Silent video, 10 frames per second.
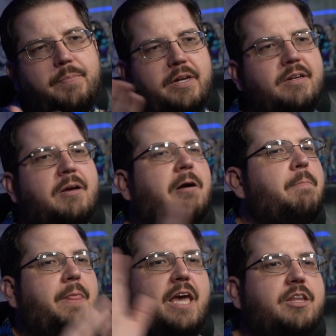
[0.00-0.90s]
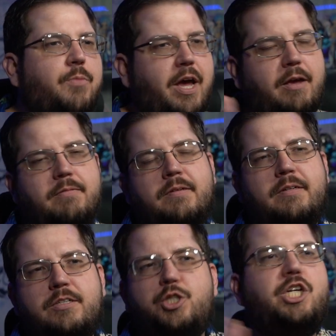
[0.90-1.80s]
But either way,
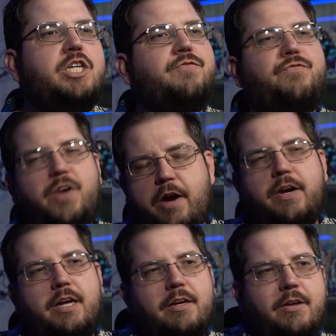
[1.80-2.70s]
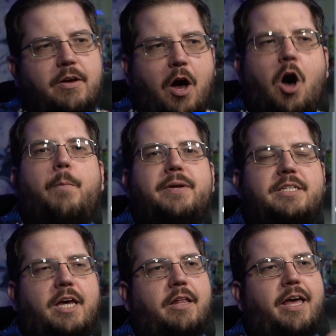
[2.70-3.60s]
she's very open to
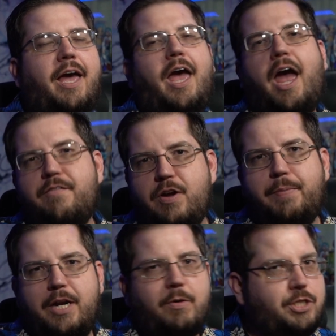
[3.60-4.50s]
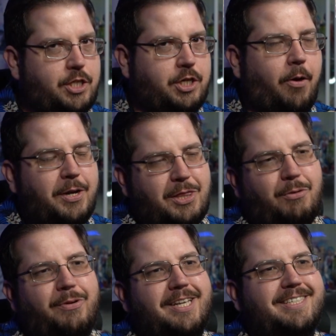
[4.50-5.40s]
tell everybody what she's going
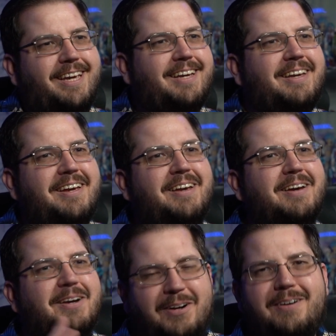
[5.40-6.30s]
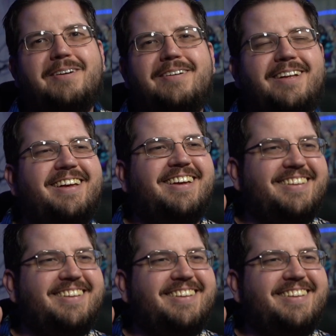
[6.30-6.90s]
through, and it's like, girl,